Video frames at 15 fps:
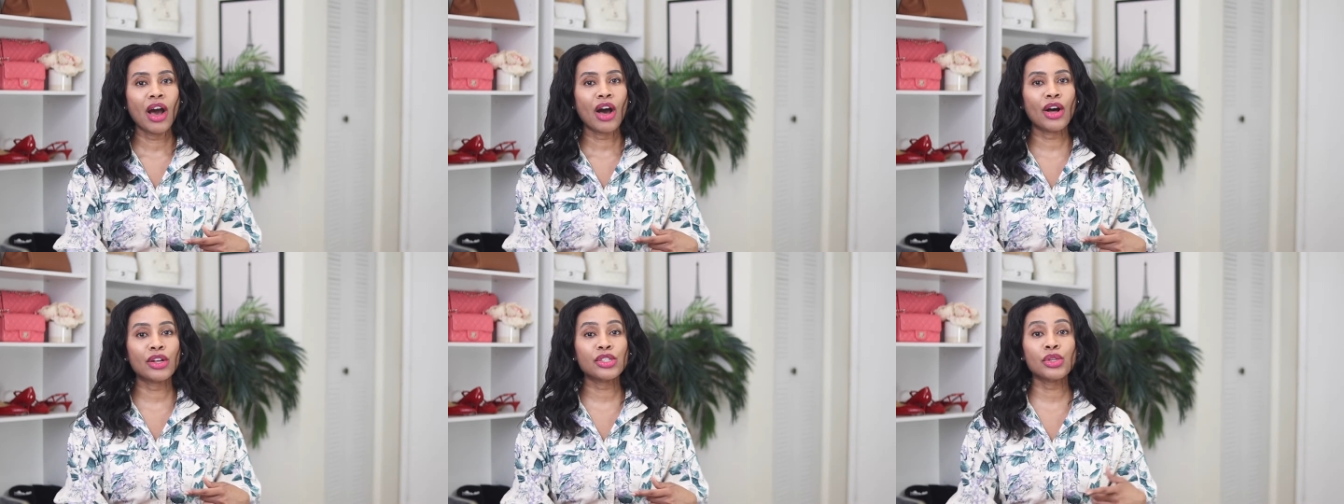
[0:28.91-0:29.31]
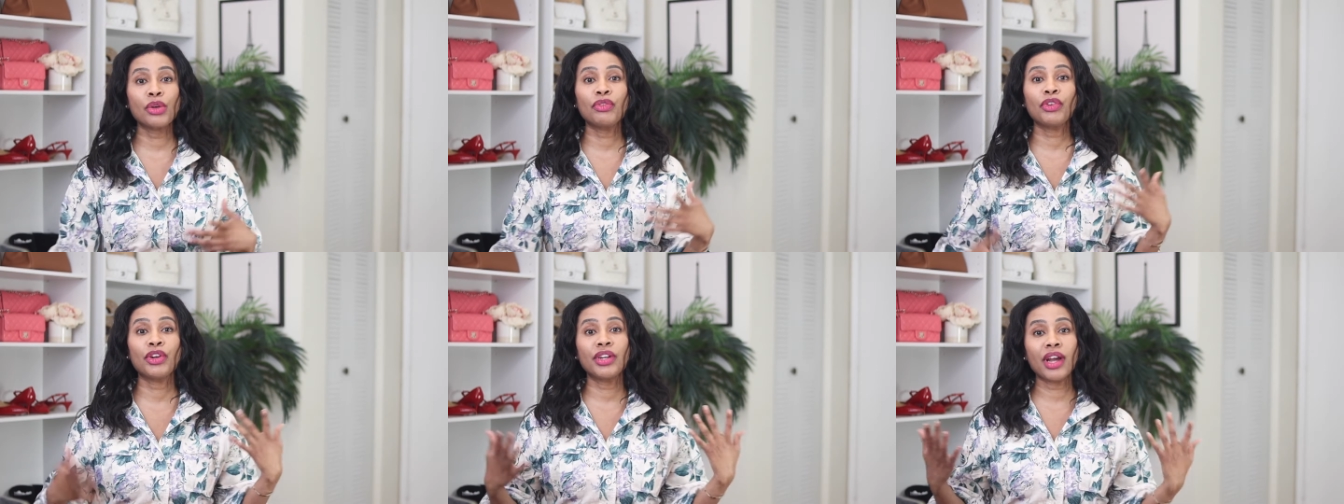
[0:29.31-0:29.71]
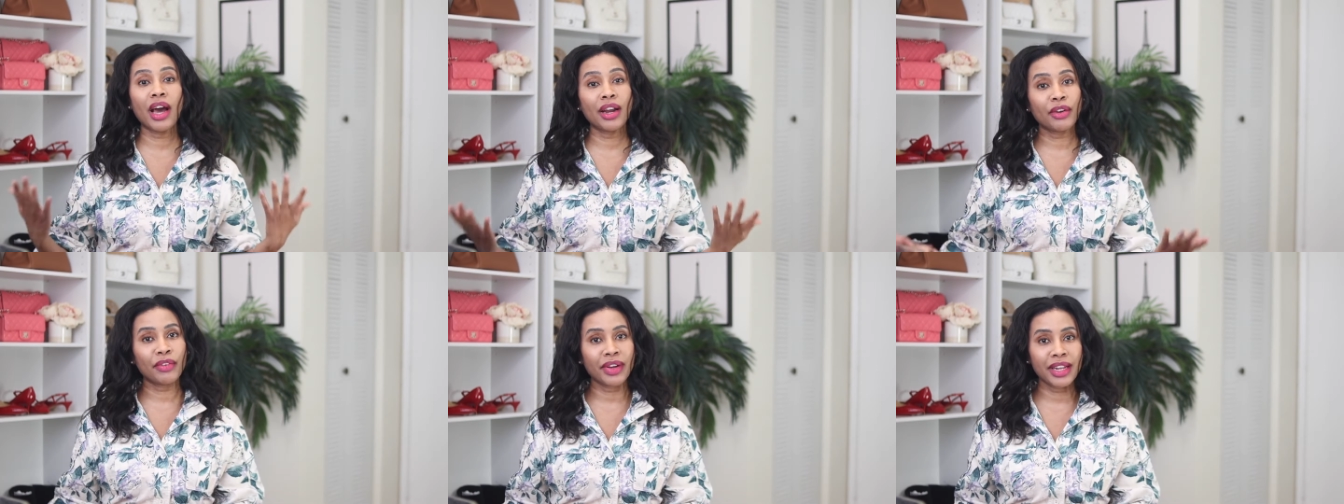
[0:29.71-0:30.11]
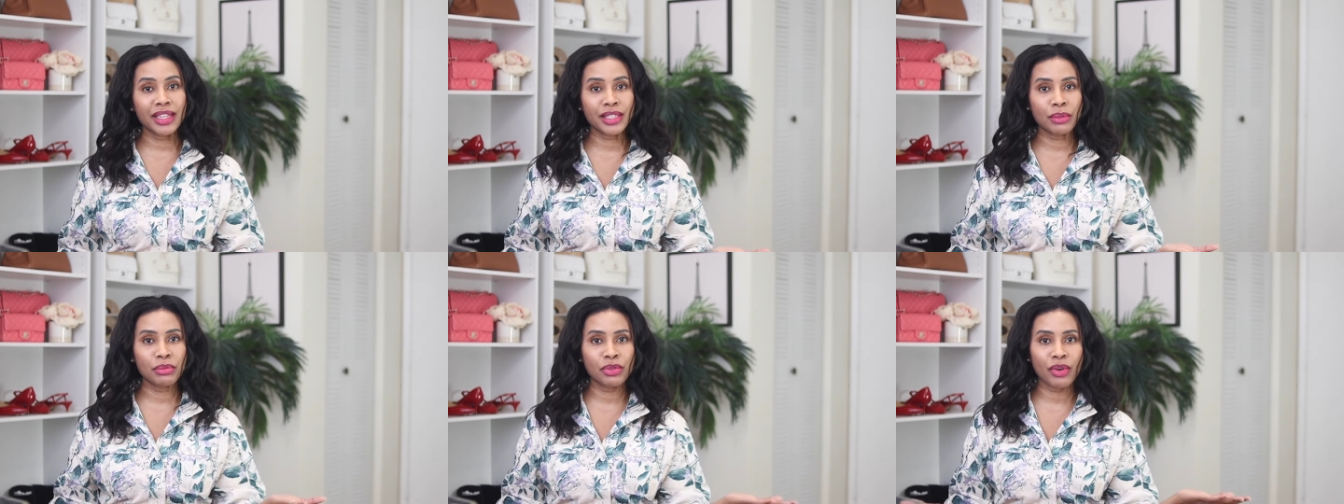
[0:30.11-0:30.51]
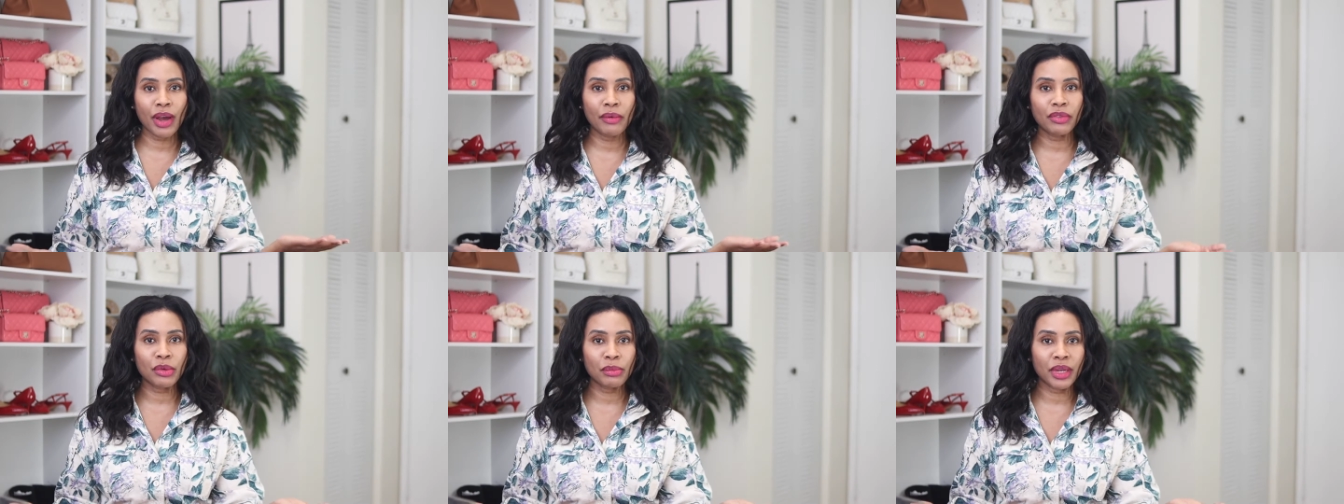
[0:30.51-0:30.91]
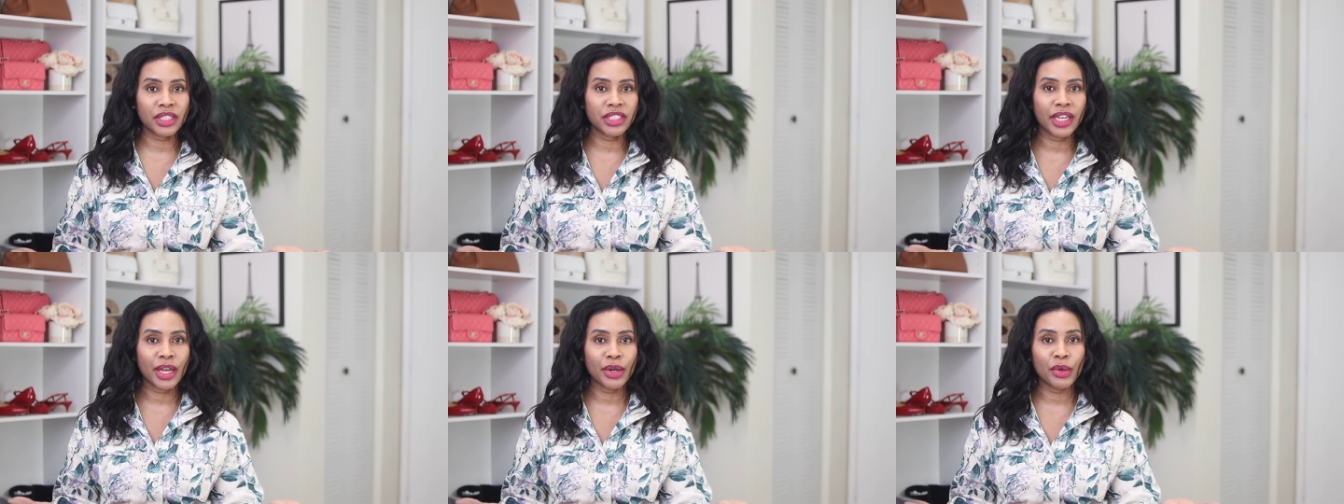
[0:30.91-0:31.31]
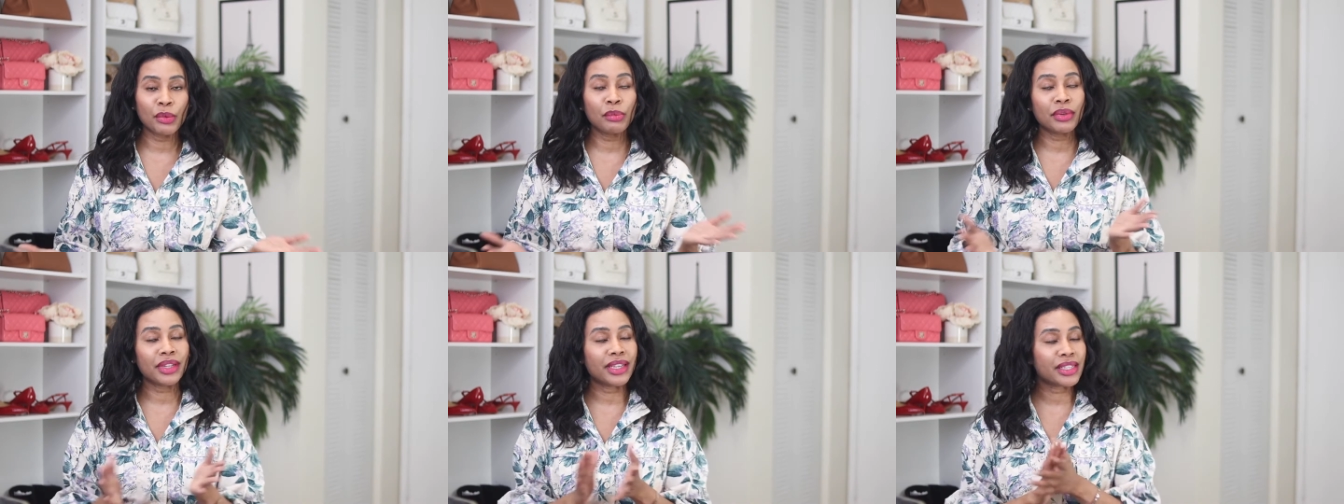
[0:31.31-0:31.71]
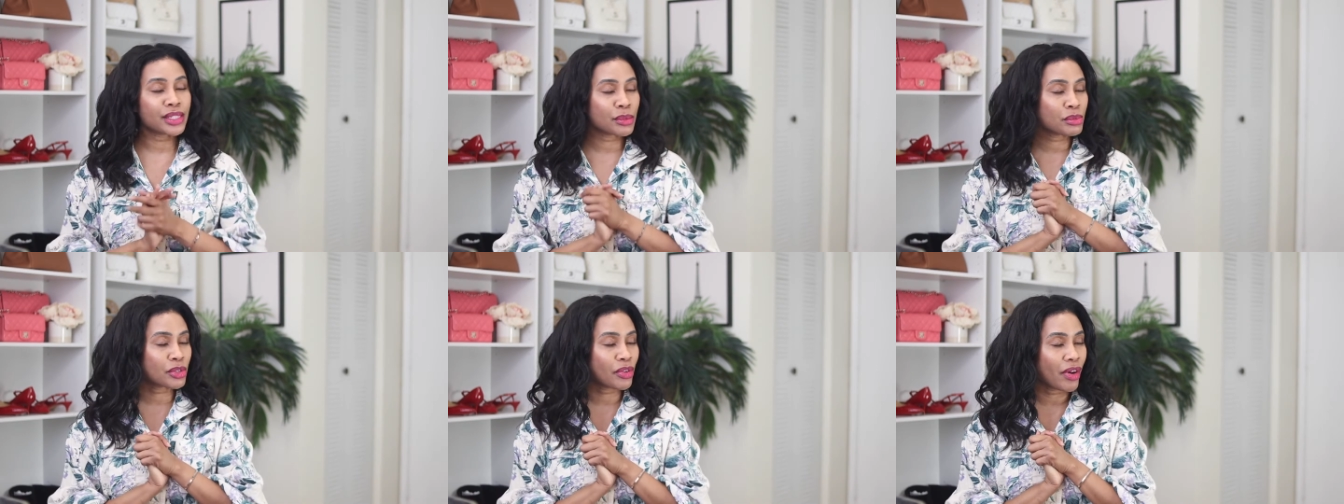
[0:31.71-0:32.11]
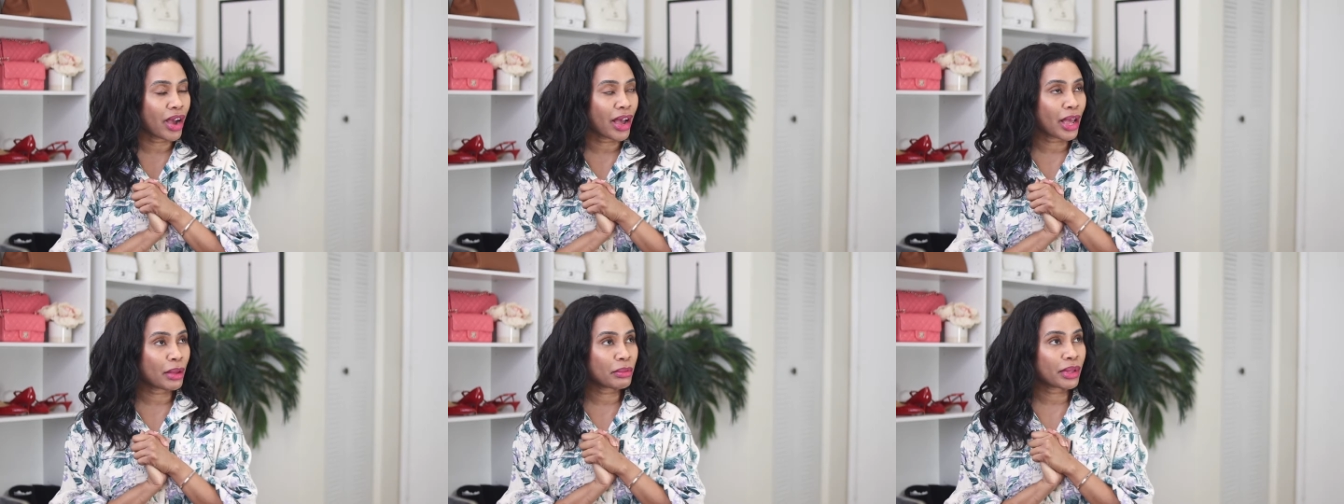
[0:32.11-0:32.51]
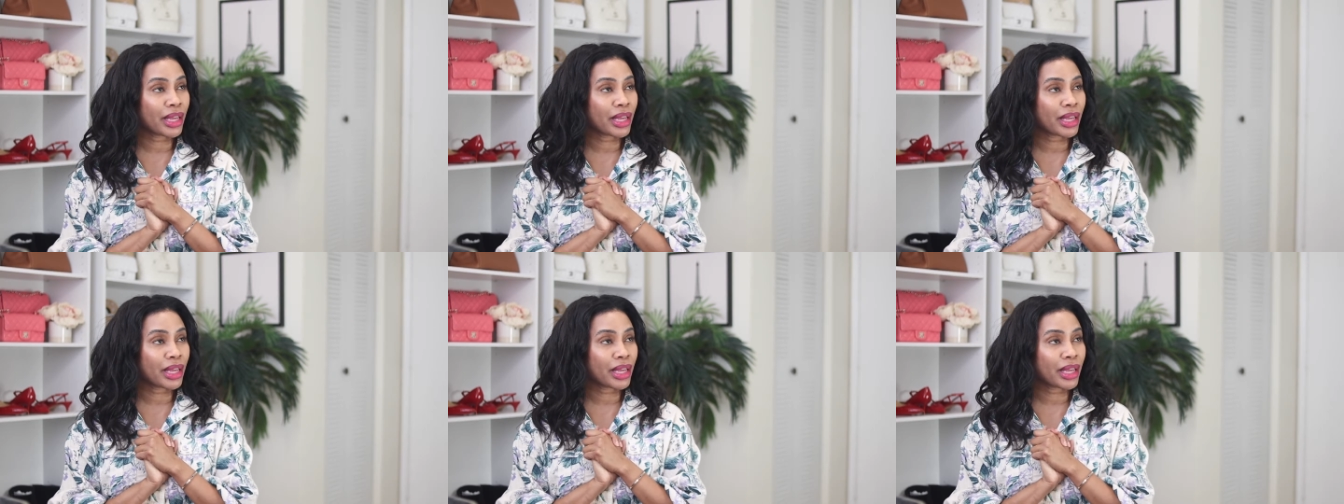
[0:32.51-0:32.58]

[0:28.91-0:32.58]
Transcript: Also, if you're not already subscribed to my channel, please subscribe.